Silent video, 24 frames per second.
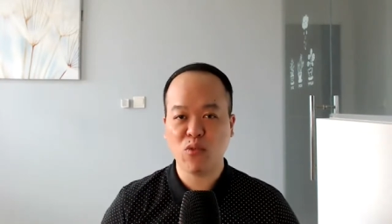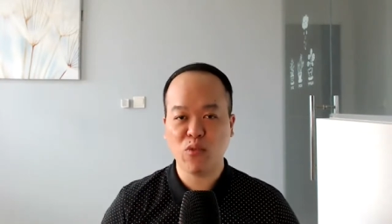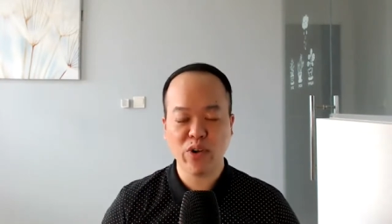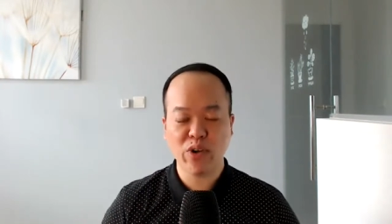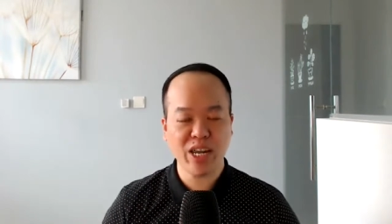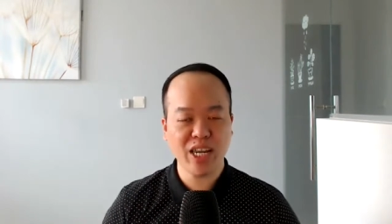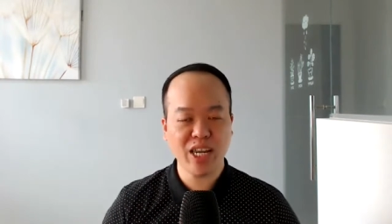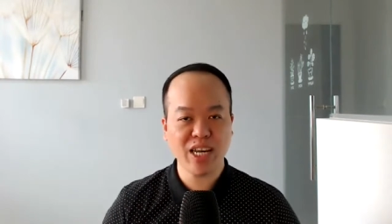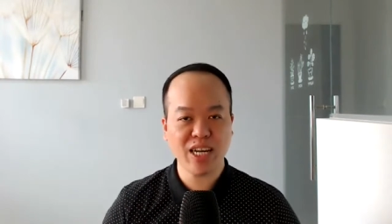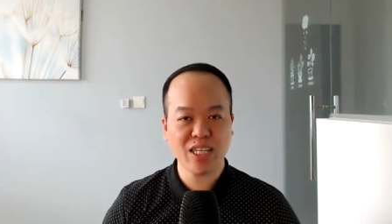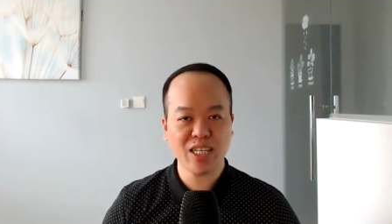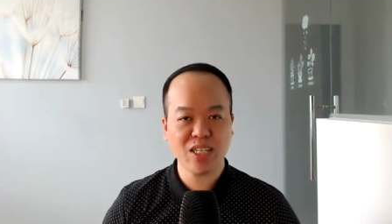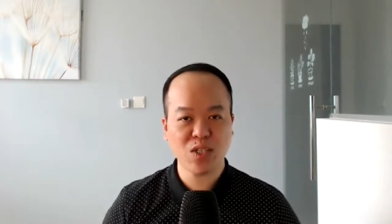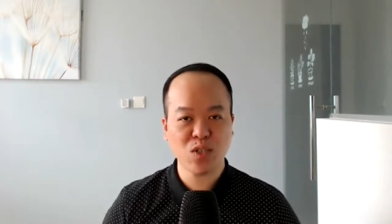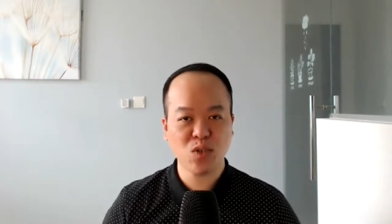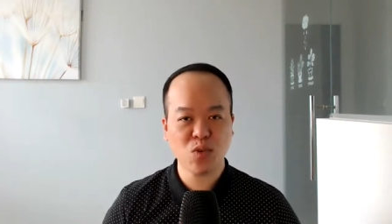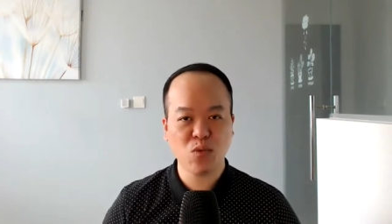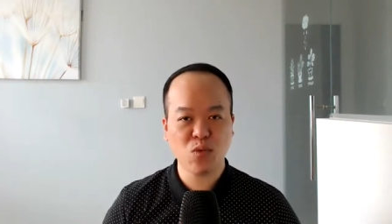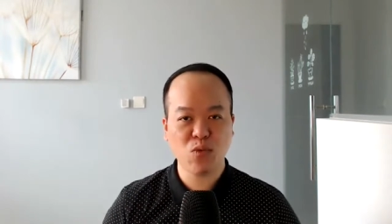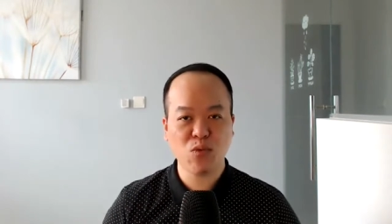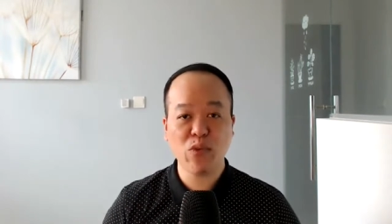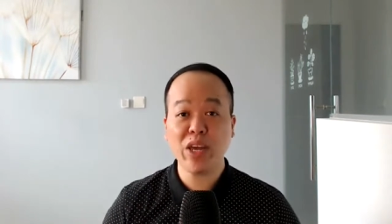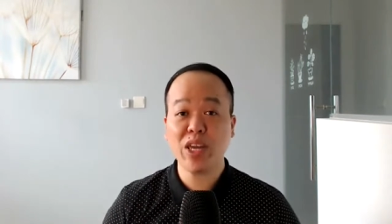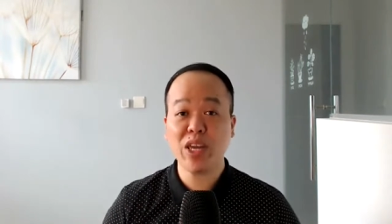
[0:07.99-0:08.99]
readers
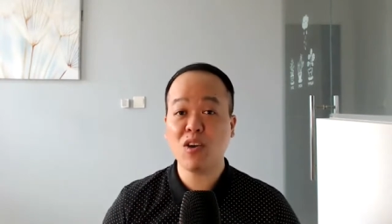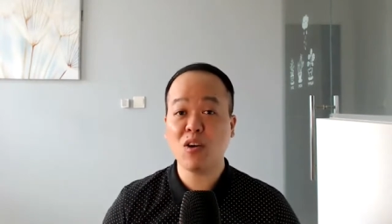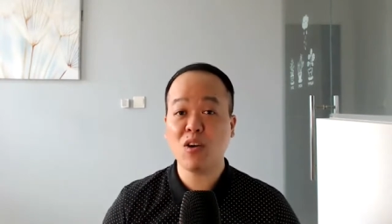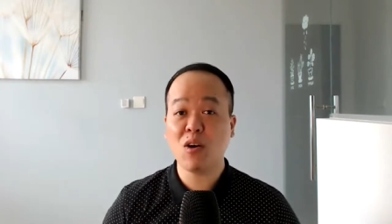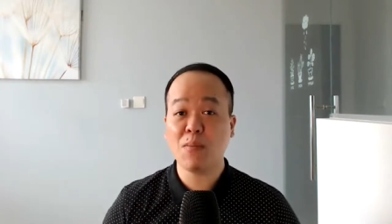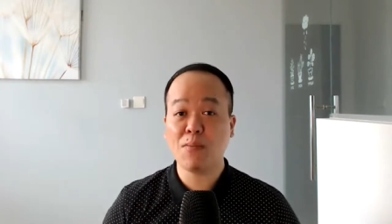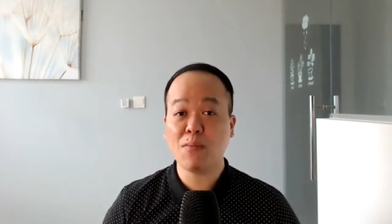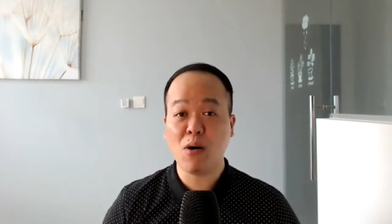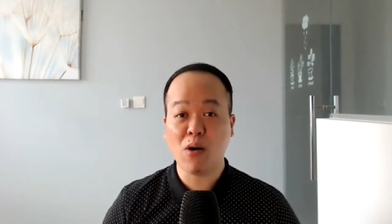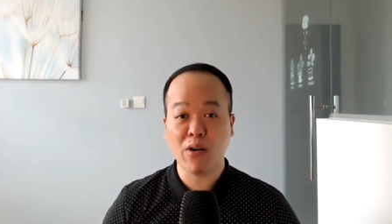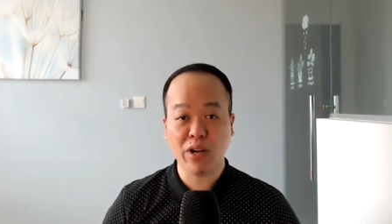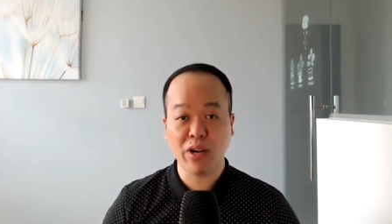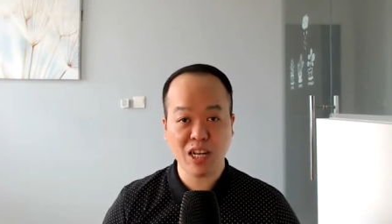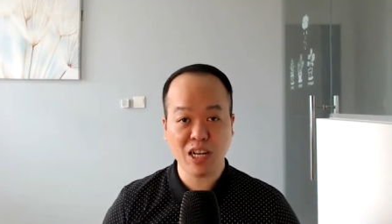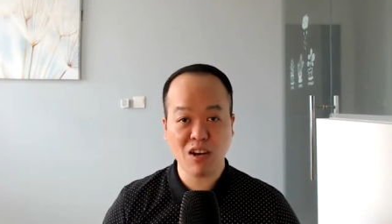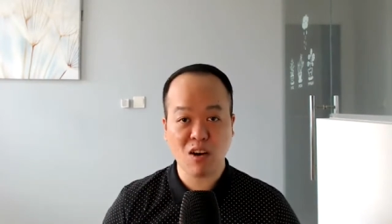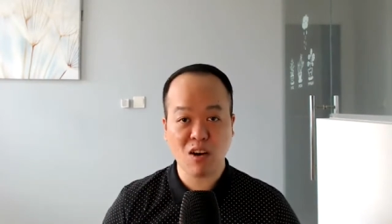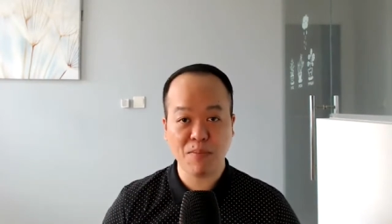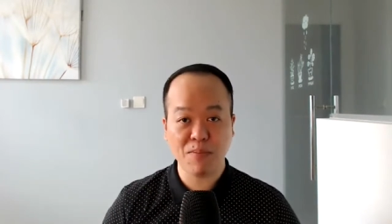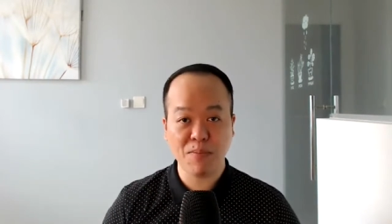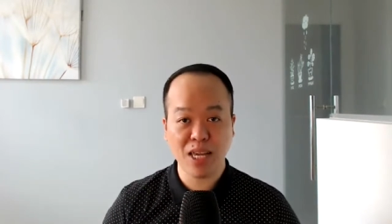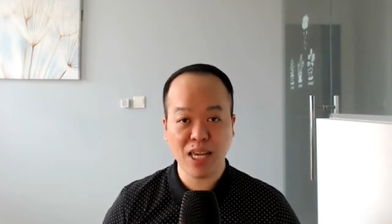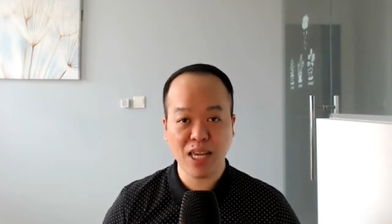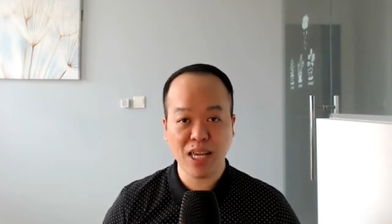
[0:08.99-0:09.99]
to read your body
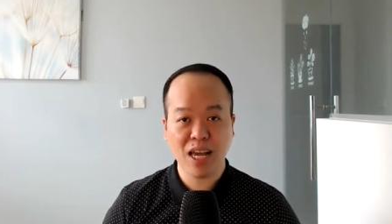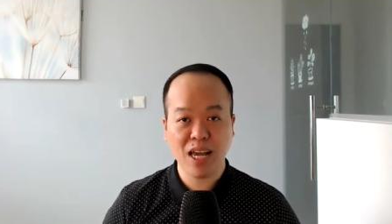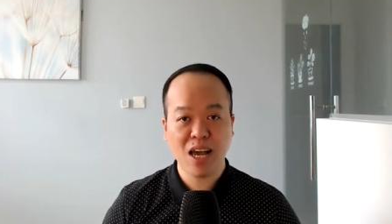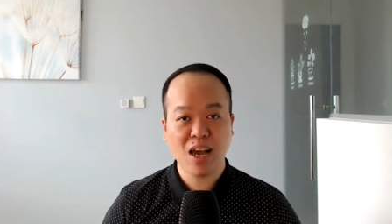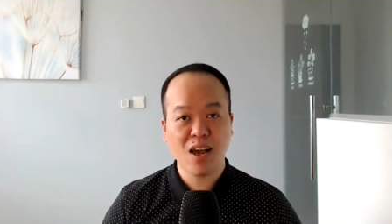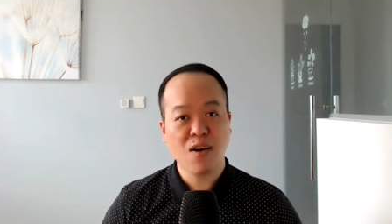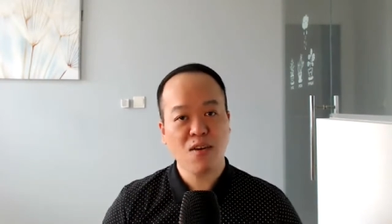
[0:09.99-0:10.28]
copy